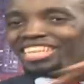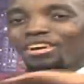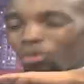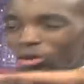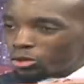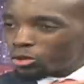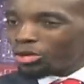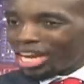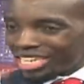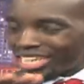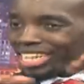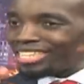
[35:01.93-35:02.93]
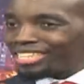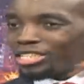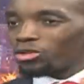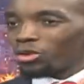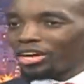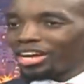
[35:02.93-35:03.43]
kwa show ya
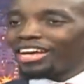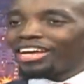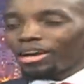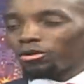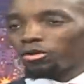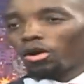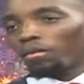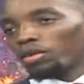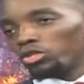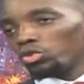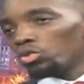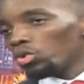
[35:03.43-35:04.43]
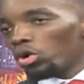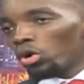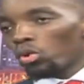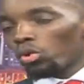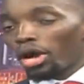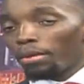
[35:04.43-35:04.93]
transition ya kutoka majuu
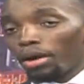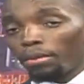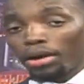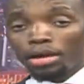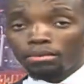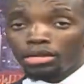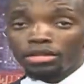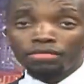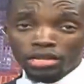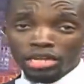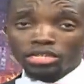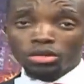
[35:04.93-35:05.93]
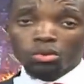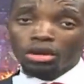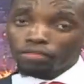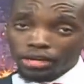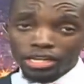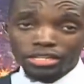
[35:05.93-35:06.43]
kukama hapa. I believe inaweza kuwa na
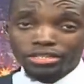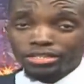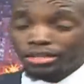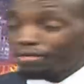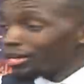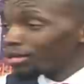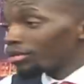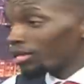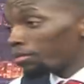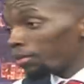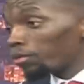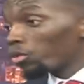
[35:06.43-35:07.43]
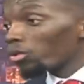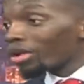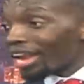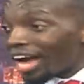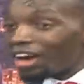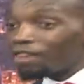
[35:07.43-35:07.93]
very interesting vibes that people would
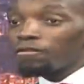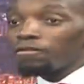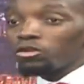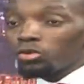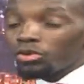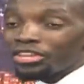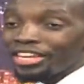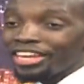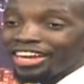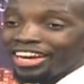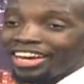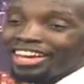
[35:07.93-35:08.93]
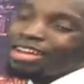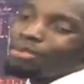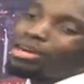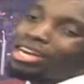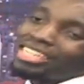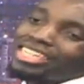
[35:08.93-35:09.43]
love to hear.
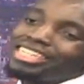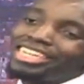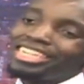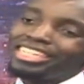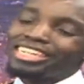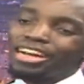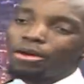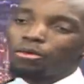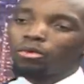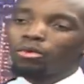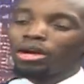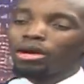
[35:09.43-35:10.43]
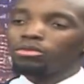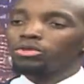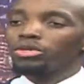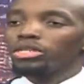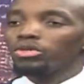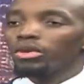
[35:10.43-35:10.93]
But asanteni sana kwa kukam show
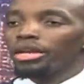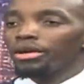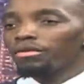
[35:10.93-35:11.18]
yetu leo.